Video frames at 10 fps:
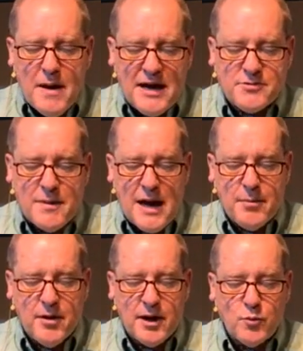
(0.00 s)
who pass
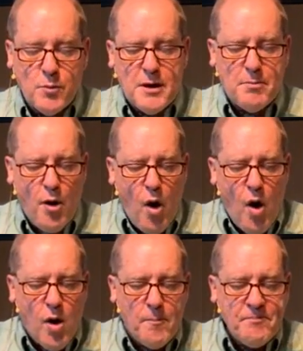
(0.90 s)
Babylon will be
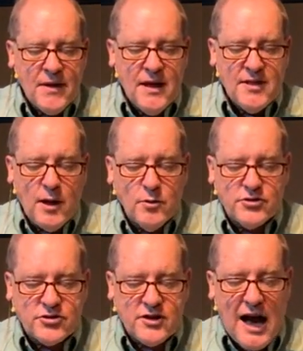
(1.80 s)
appalled they
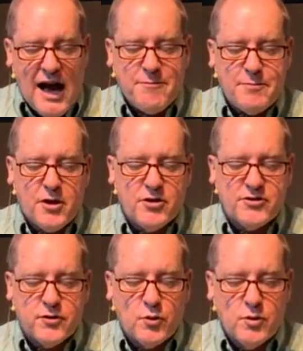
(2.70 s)
will scoff
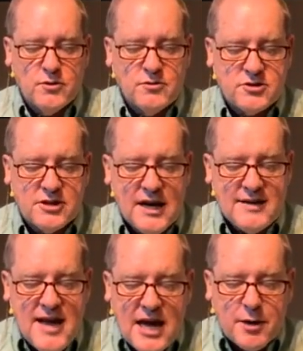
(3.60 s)
because of her wounds.
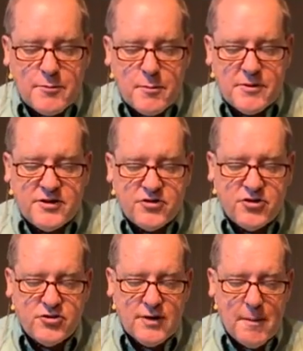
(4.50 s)
Take up your
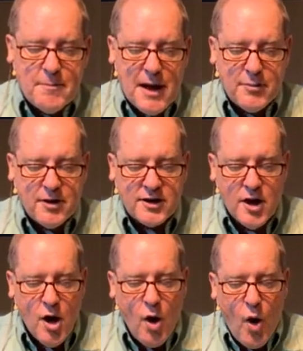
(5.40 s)
positions around
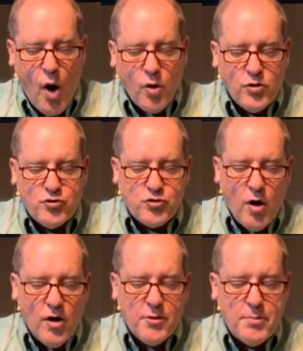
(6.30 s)
Babylon. All who
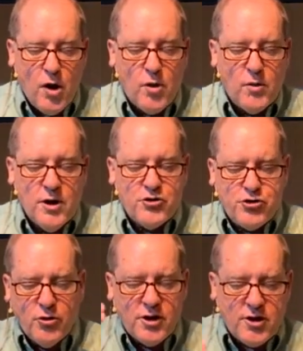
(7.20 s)
draw the bow,
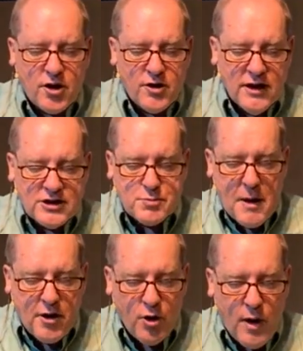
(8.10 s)
shoot at her.
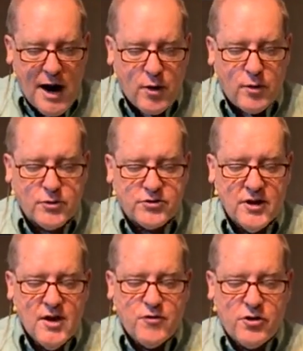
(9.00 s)
Spare no
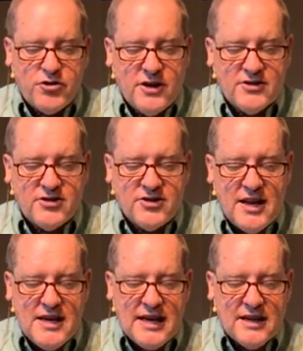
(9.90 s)
arrows, for she has
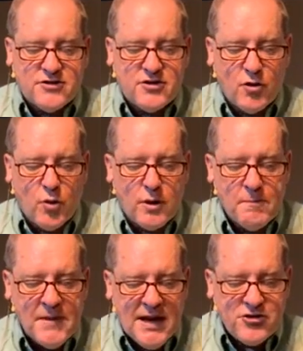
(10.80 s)
sinned against the
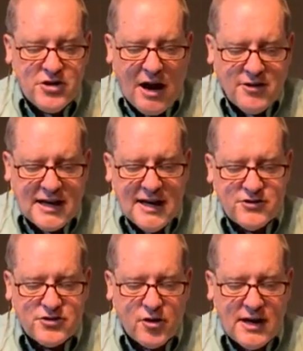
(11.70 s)
Lord. Shout
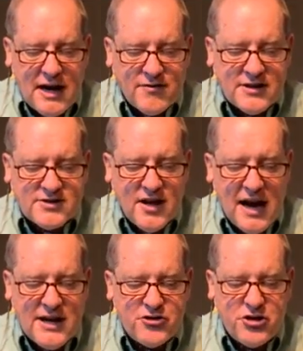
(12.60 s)
against her on every
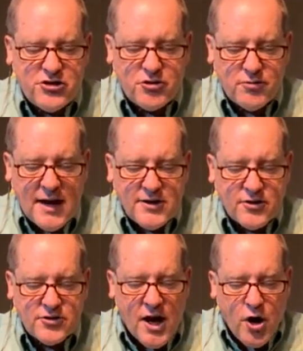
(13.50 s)
side. She
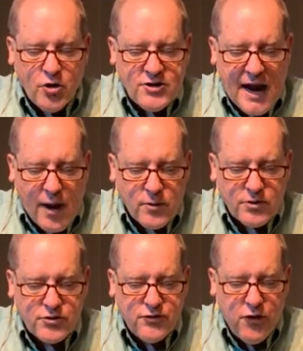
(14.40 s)
surrenders. Her
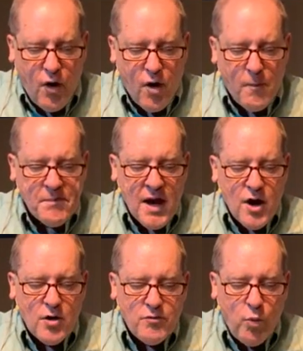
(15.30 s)
towers fall.
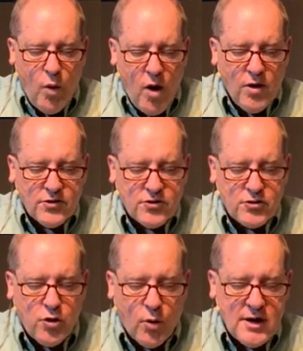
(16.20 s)
Her walls
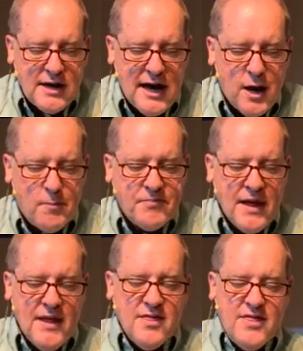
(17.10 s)
are torn
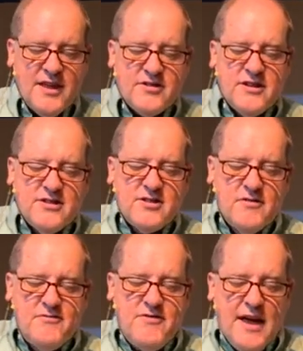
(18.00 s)
down. This is
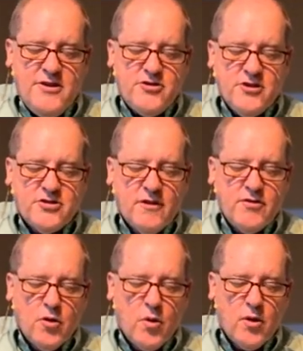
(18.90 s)
the vengeance
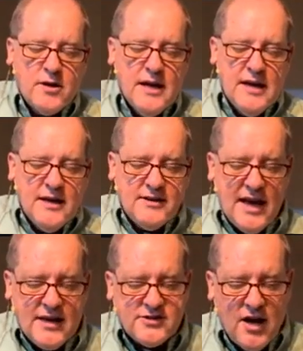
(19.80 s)
of the Lord
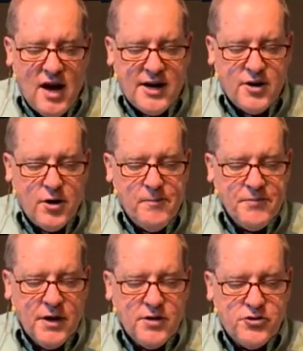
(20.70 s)
takes on
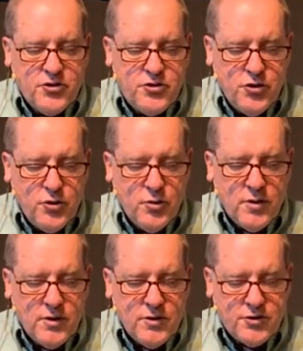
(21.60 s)
her. To
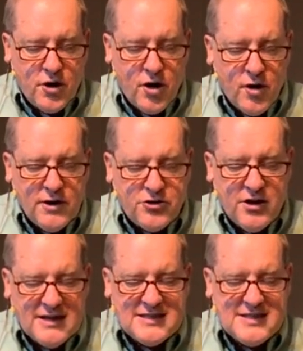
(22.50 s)
do to her as
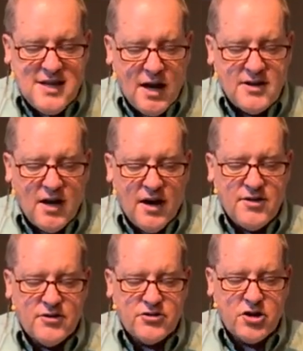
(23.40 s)
she has done to
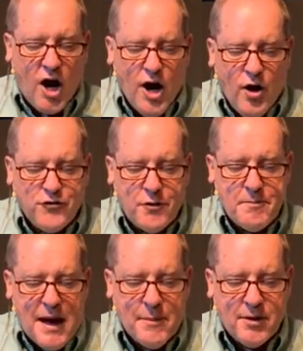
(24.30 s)
others. Cut off
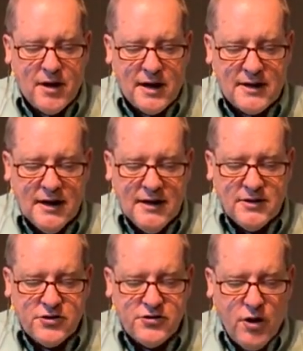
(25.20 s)
from Babylon
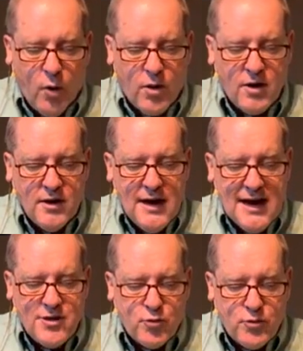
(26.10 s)
the sower
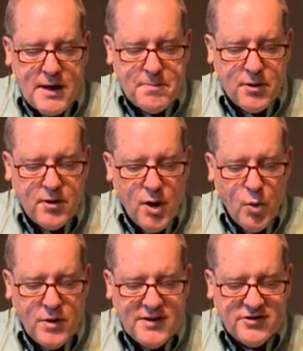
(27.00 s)
and the
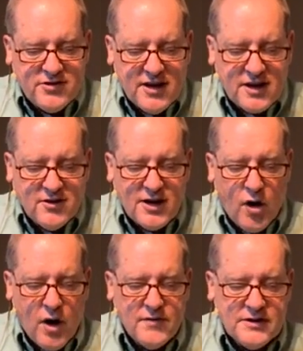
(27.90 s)
reaper with his sickle
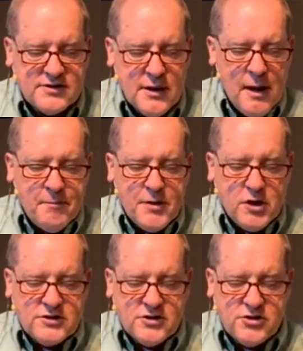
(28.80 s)
at harvest,
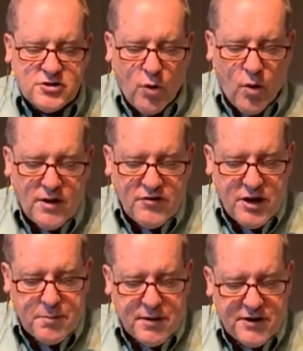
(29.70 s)
because the sword of
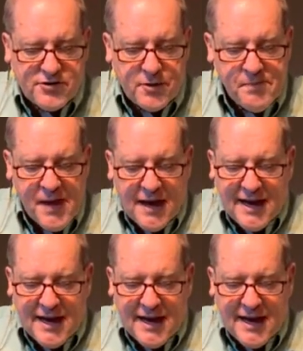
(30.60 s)
the oppressor.